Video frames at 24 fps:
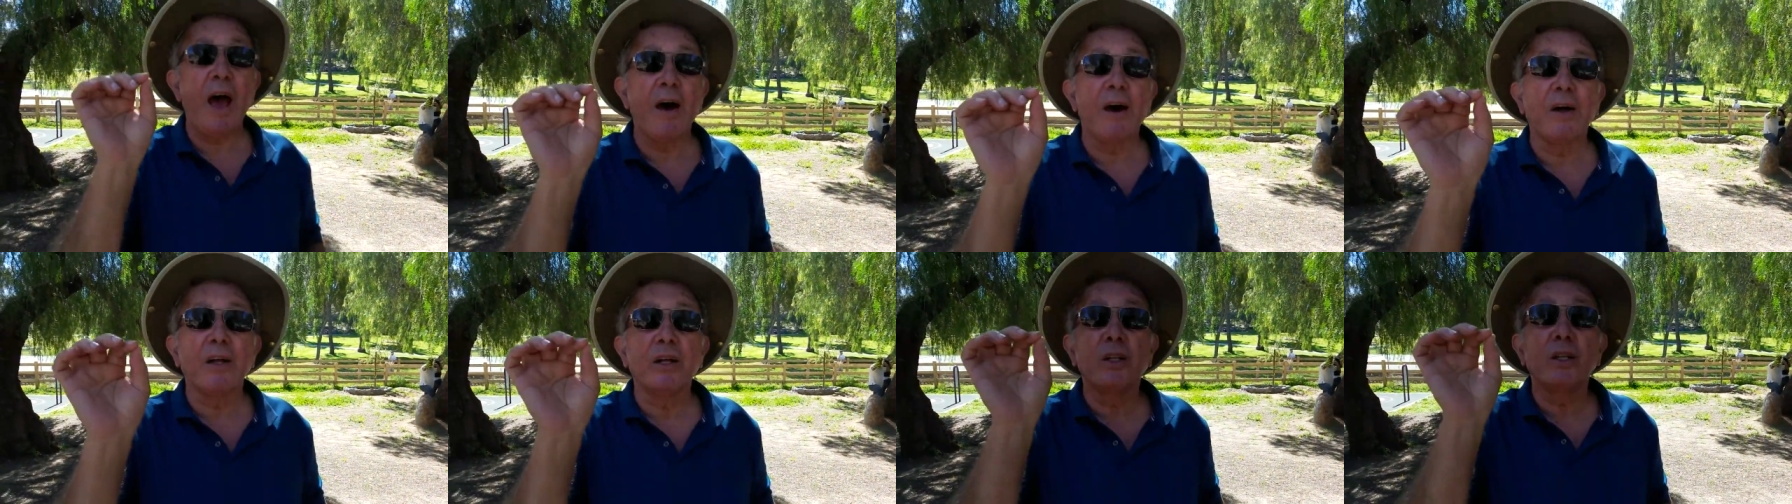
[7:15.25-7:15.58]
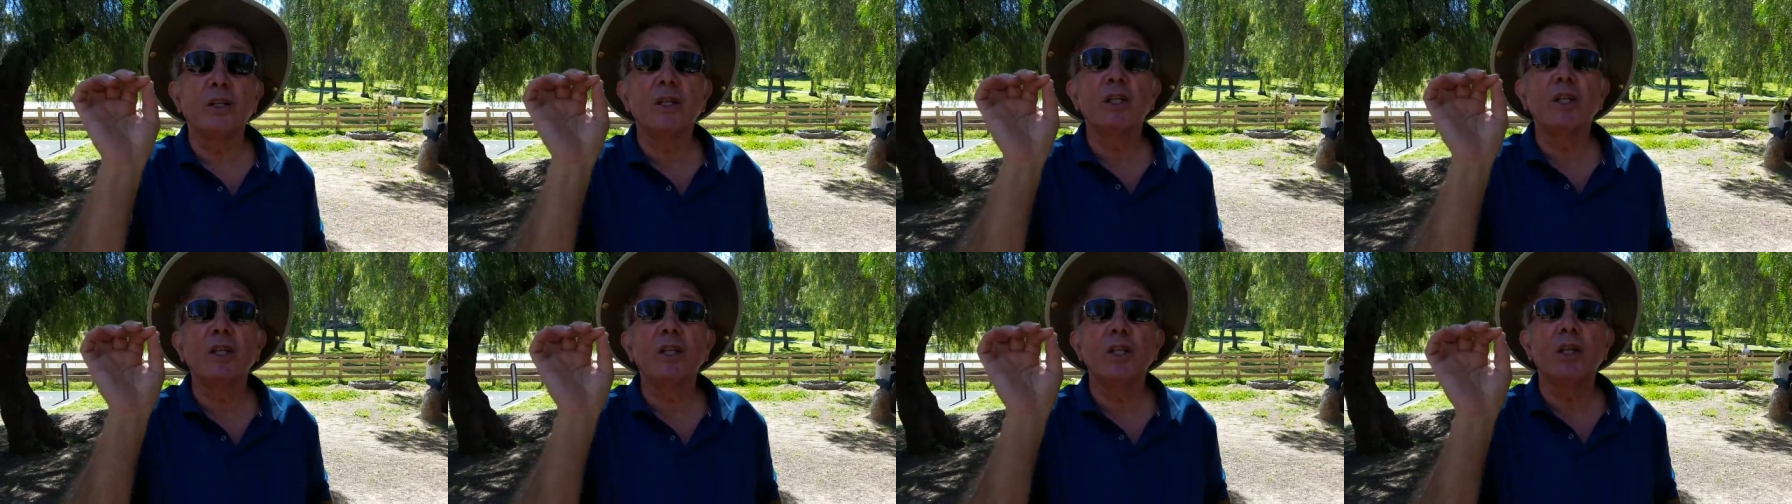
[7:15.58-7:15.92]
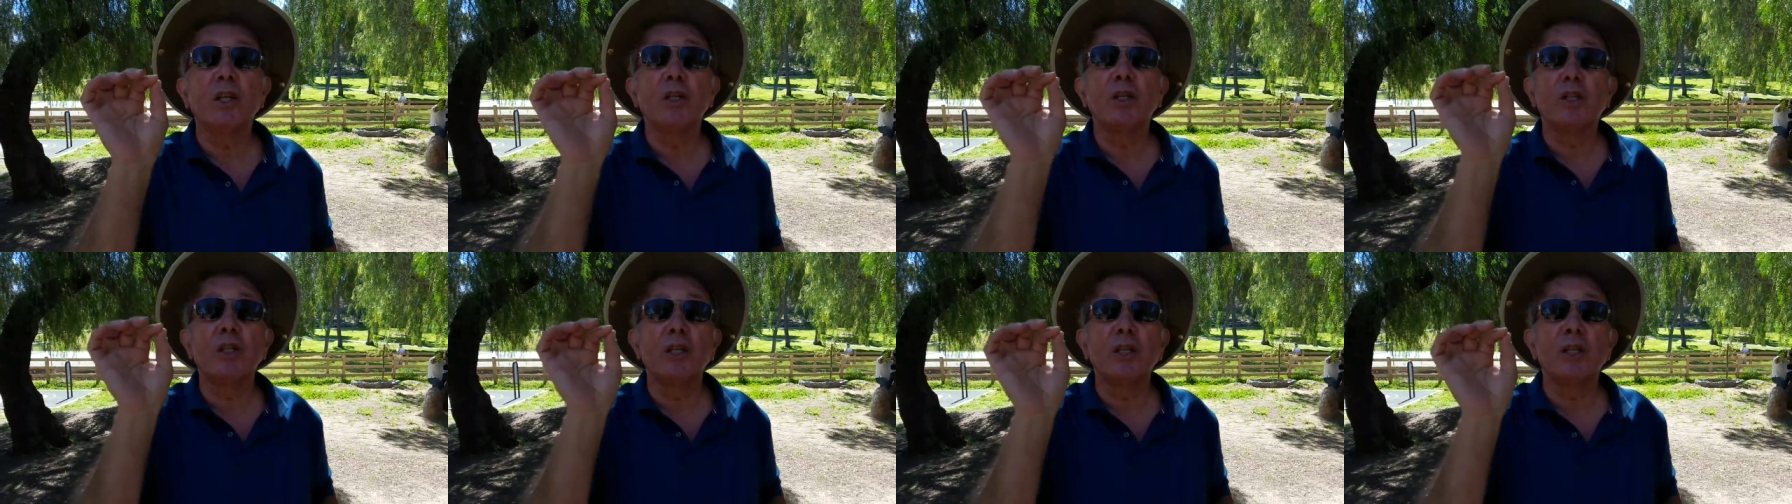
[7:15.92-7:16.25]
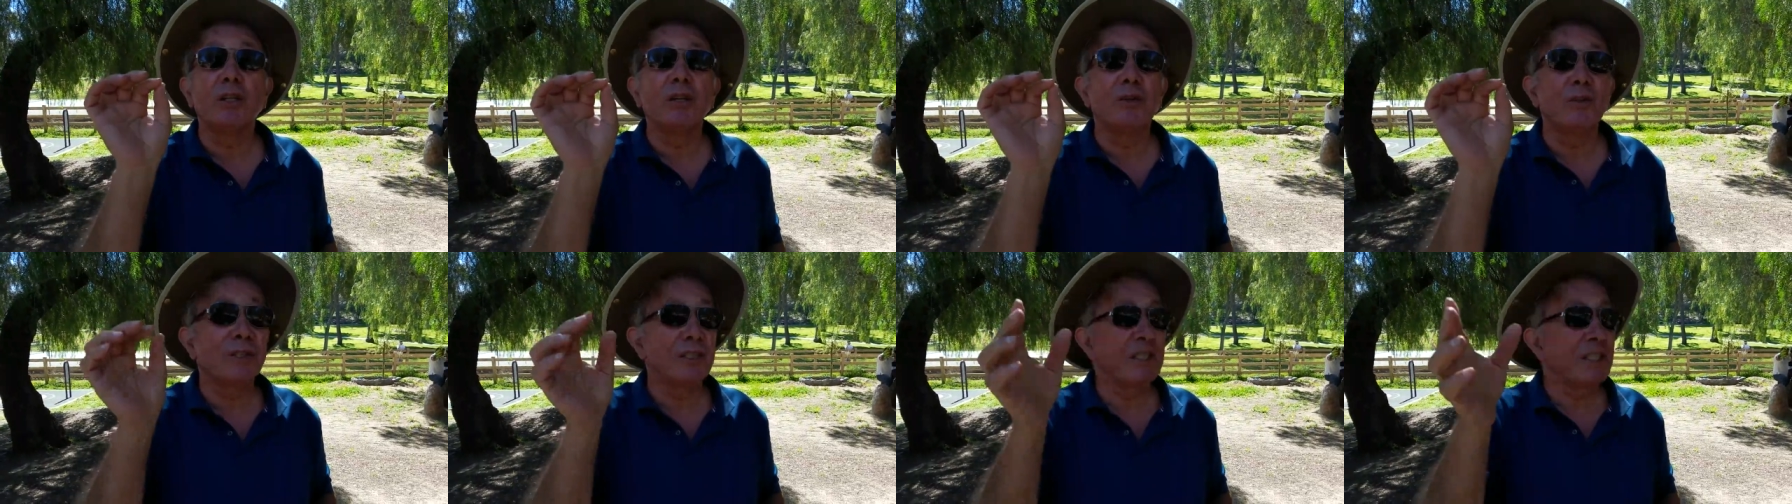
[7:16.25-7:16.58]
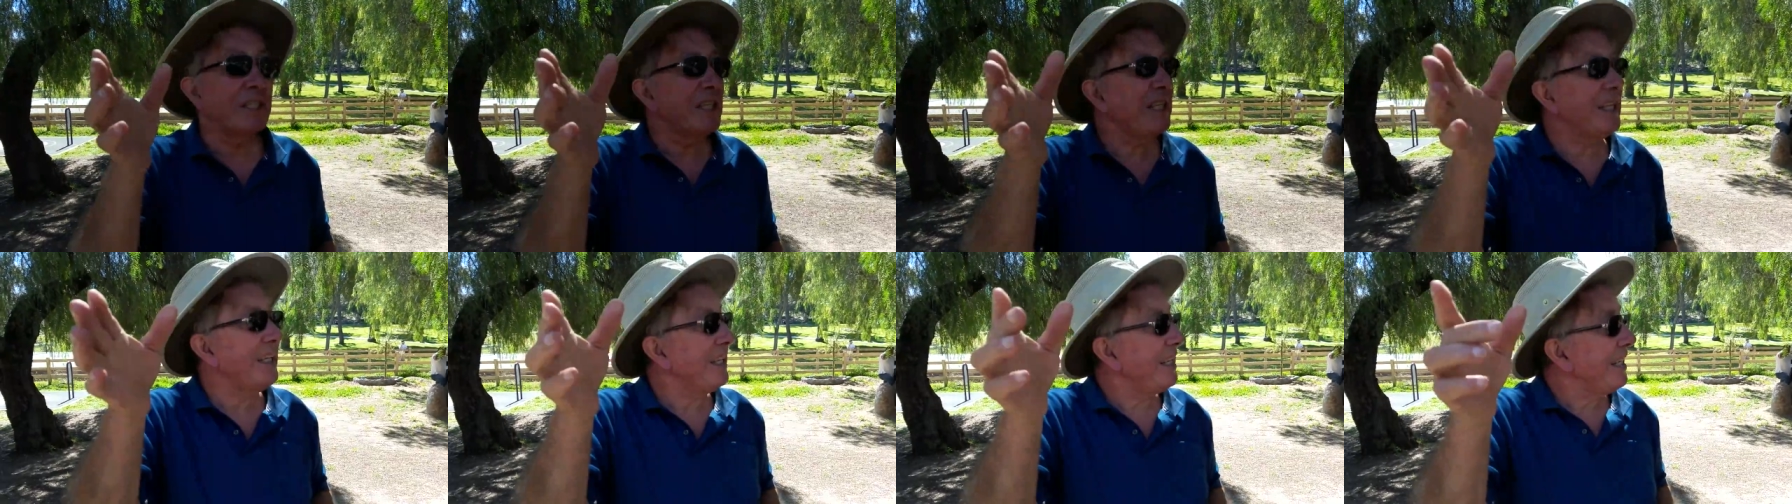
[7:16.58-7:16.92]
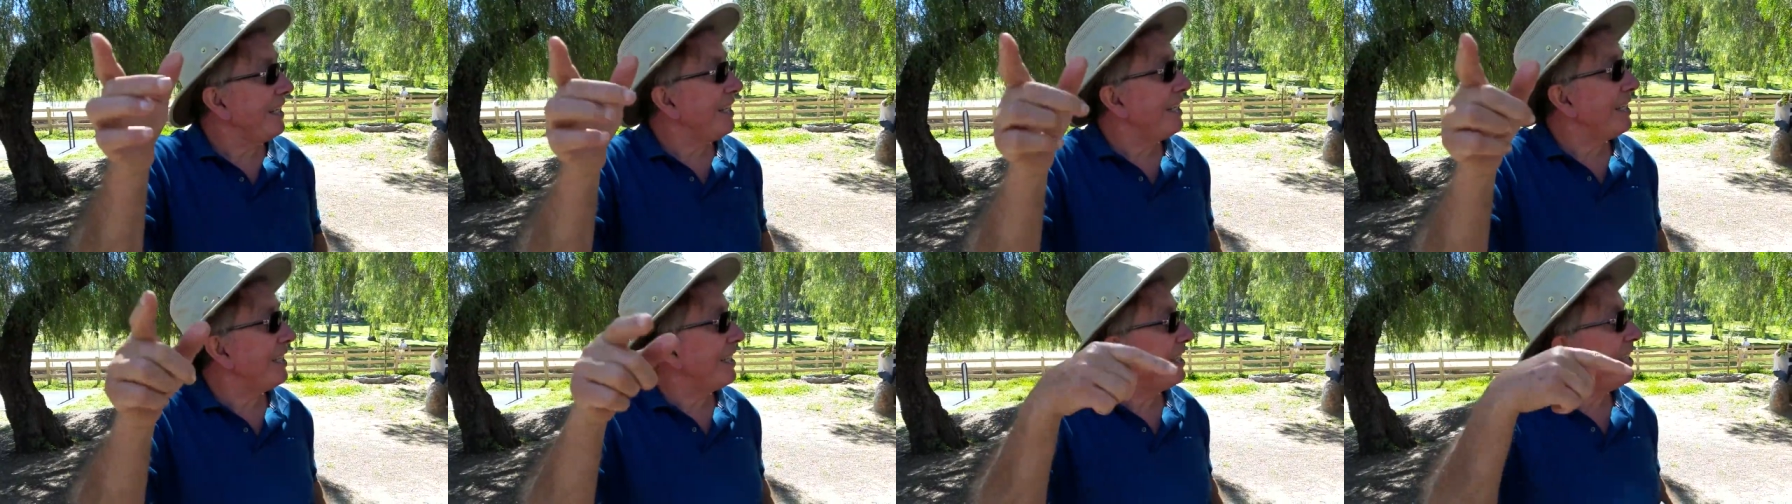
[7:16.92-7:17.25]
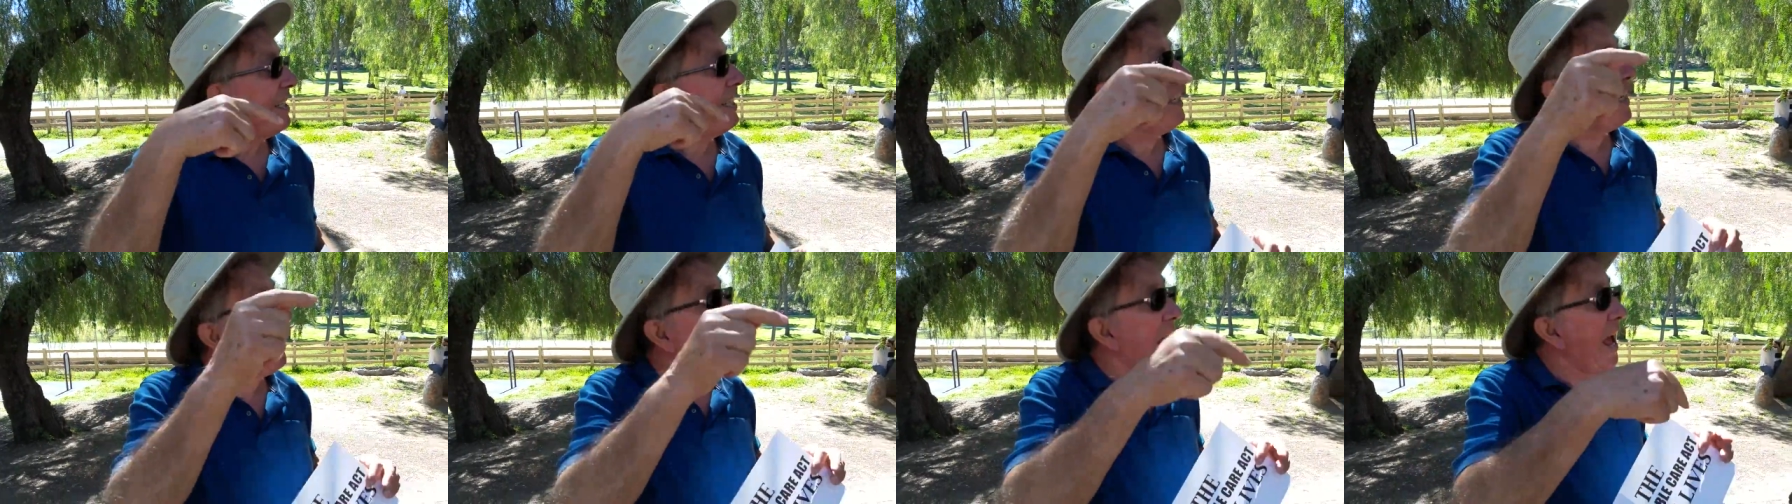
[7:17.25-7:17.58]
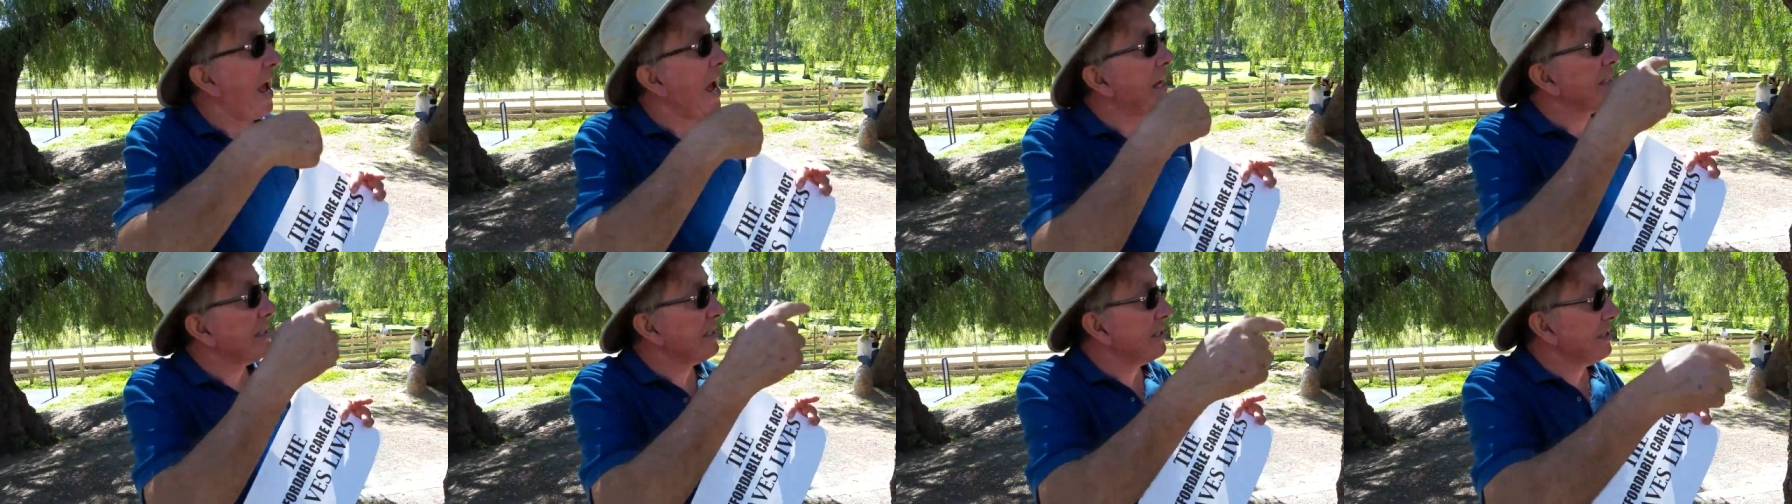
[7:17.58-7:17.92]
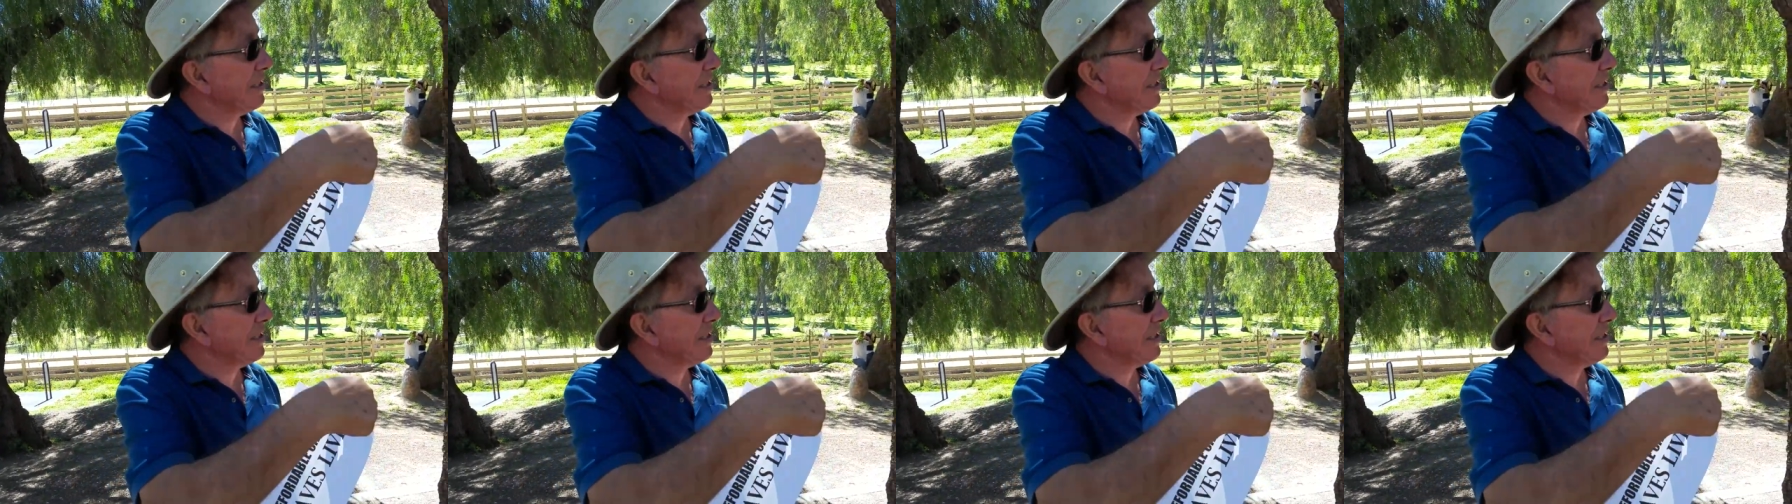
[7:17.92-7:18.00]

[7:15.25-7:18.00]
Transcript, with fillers: people? See, he has